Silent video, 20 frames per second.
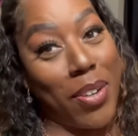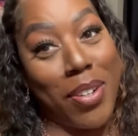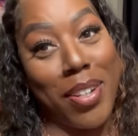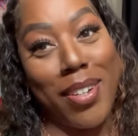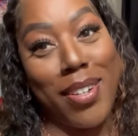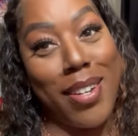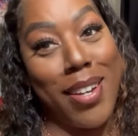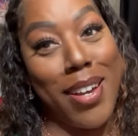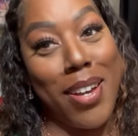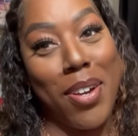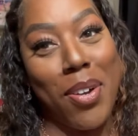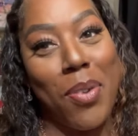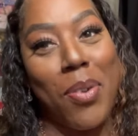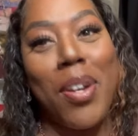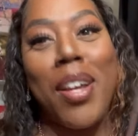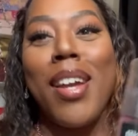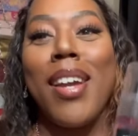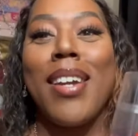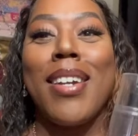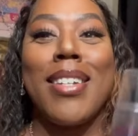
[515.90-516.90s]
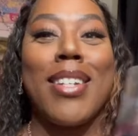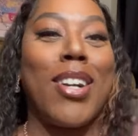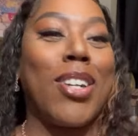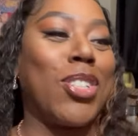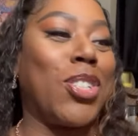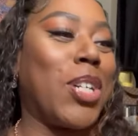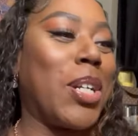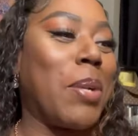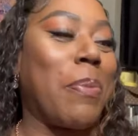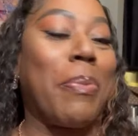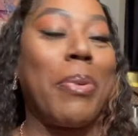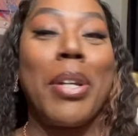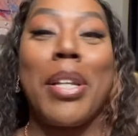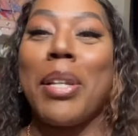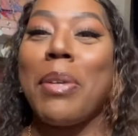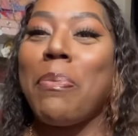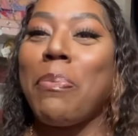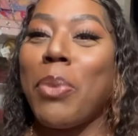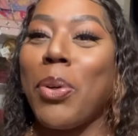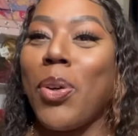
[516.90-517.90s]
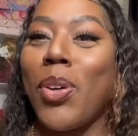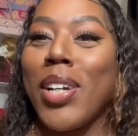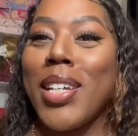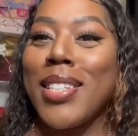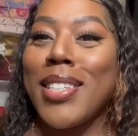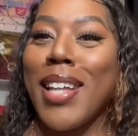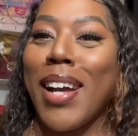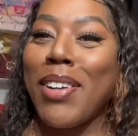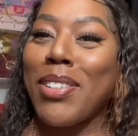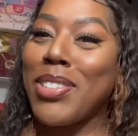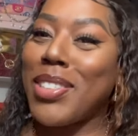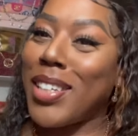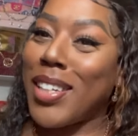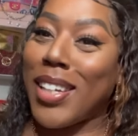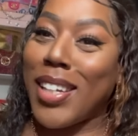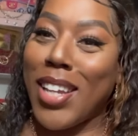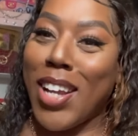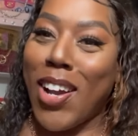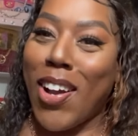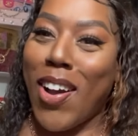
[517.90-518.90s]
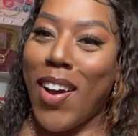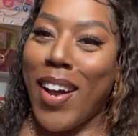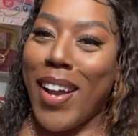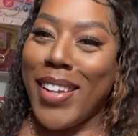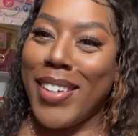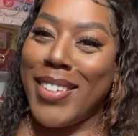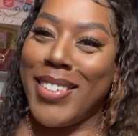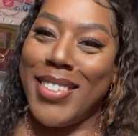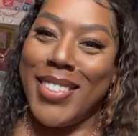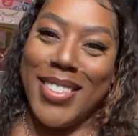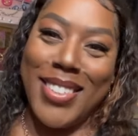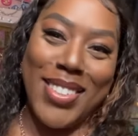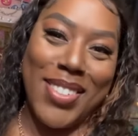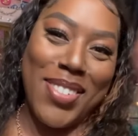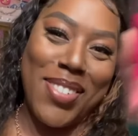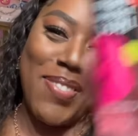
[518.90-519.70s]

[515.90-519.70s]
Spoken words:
didn't know. Y'all trying to bring them boys out to the yard.